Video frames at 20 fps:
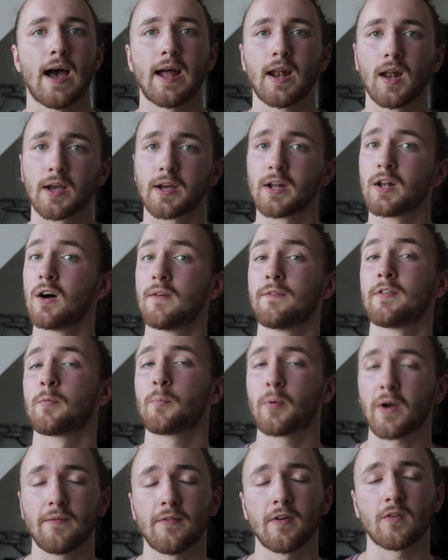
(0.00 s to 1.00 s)
And like a lot of his
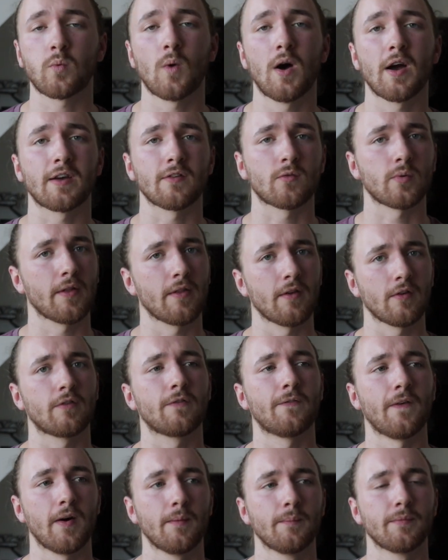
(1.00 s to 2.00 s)
previous work, it's one of those
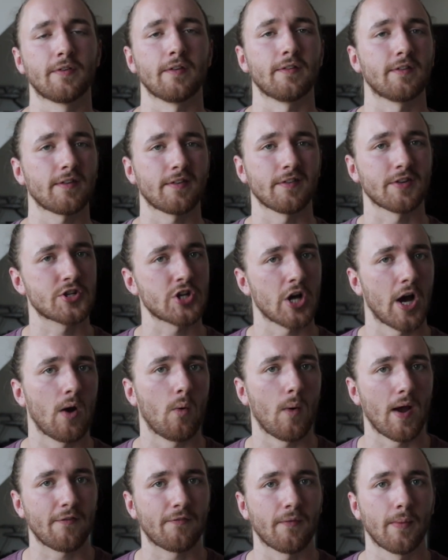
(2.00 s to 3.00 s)
films that doesn't shy
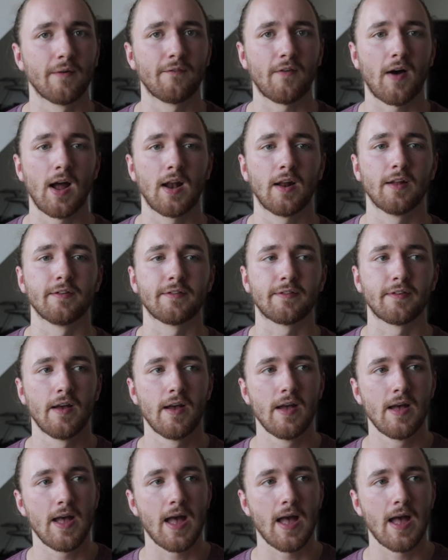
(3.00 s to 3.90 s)
away from the violence.